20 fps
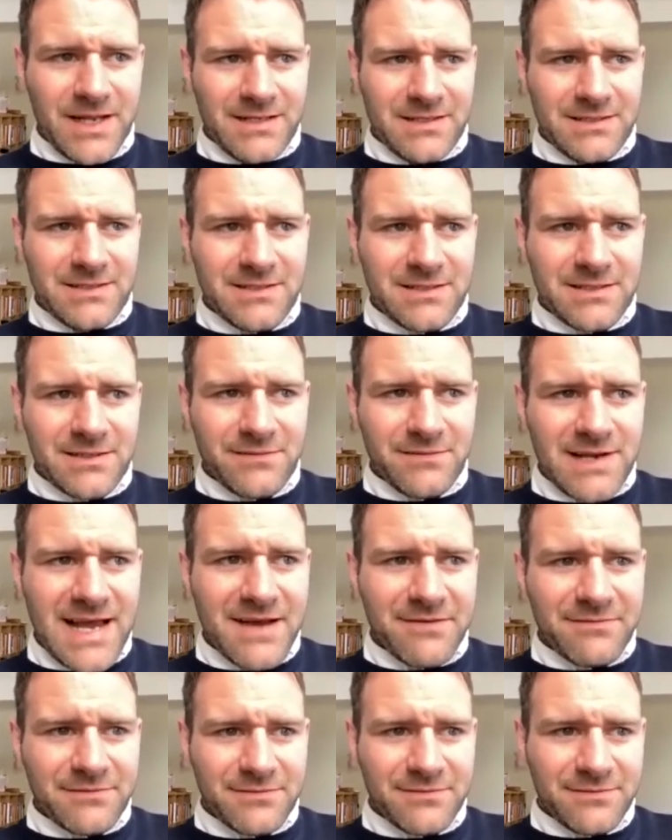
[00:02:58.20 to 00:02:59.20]
since I've
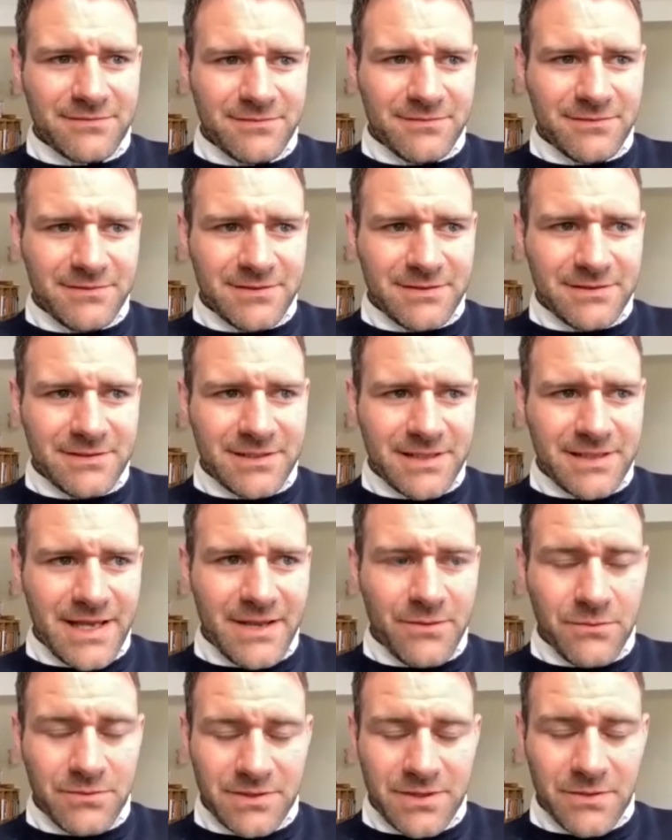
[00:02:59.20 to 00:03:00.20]
left,
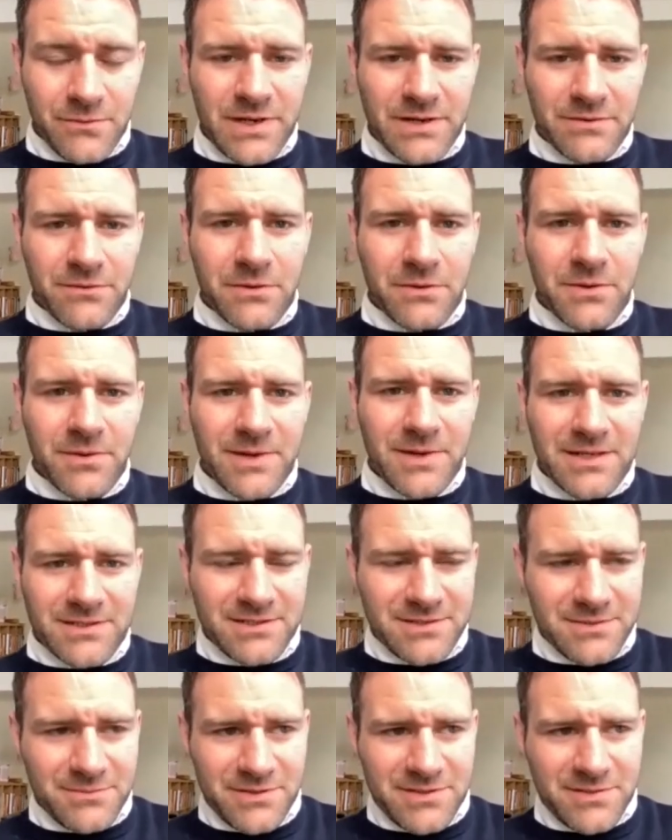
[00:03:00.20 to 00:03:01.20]
they win rugby
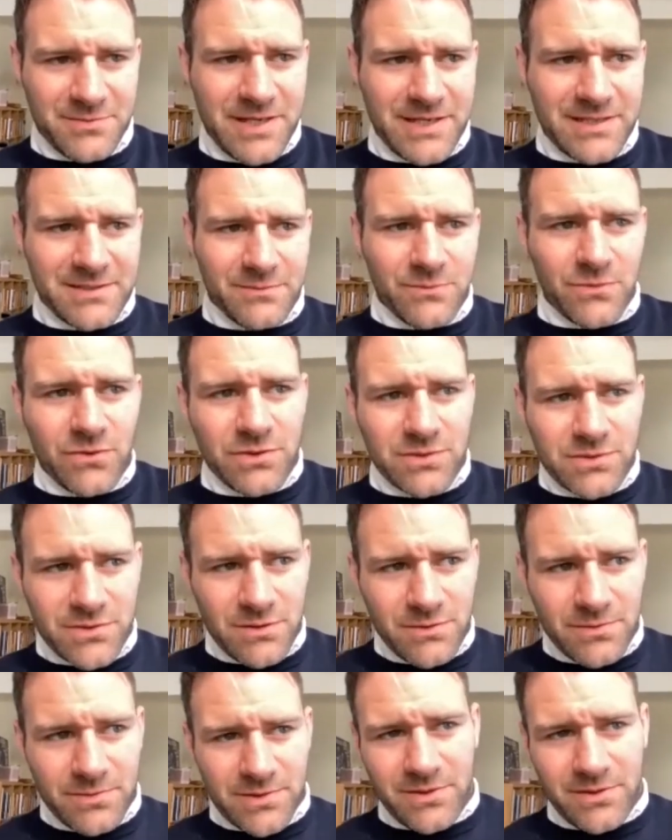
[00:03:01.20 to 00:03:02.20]
matches, which makes it more
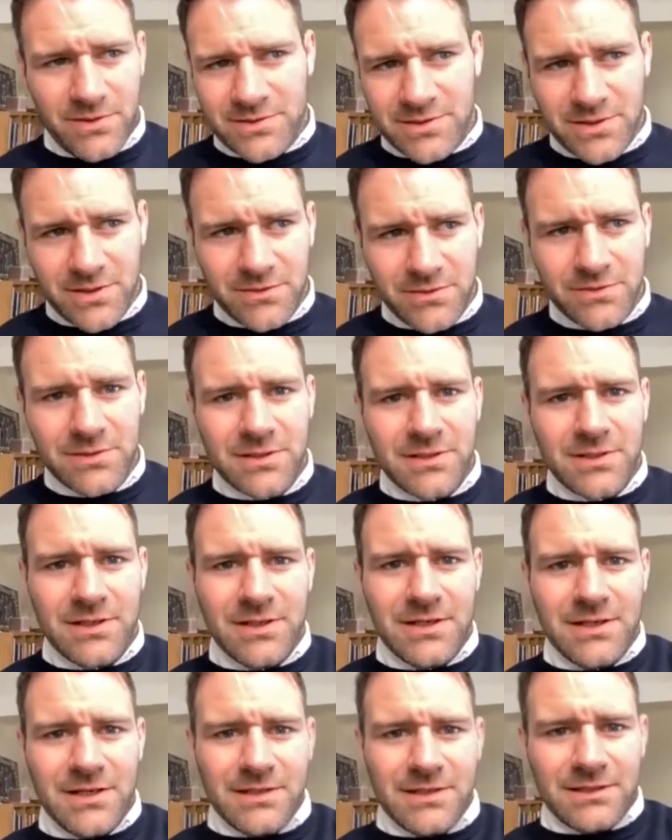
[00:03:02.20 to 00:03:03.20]
enjoyable. But also
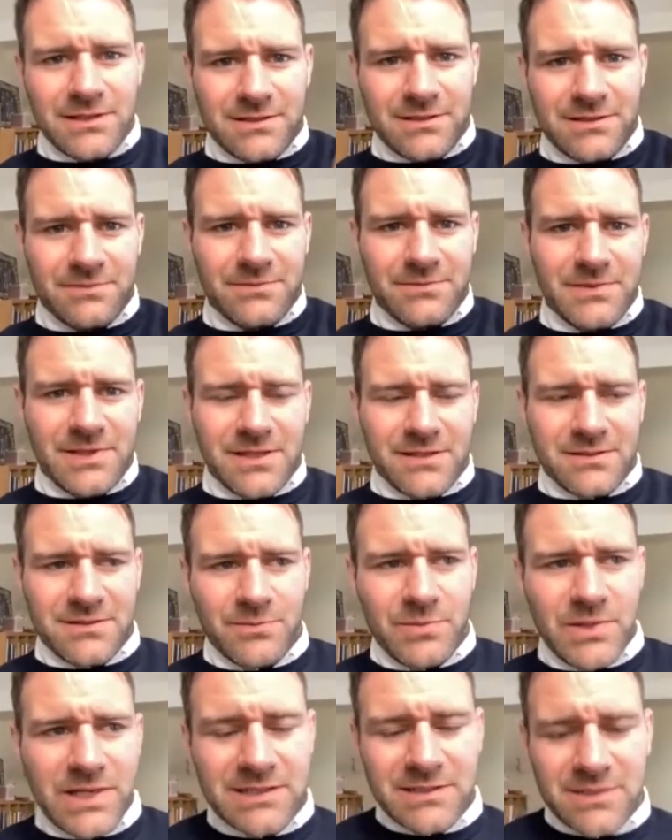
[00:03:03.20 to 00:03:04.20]
there's a big